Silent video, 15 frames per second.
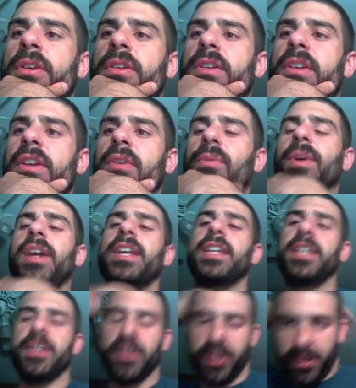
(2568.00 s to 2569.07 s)
Now right
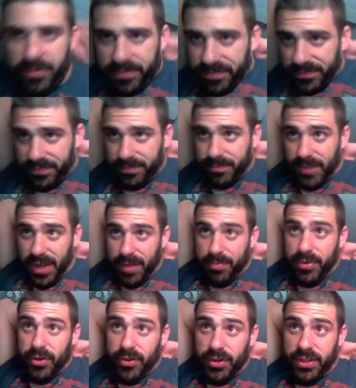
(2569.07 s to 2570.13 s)
here, my
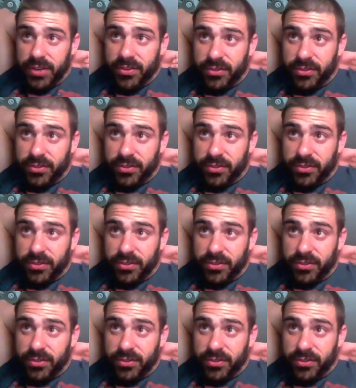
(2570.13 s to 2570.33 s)
opponent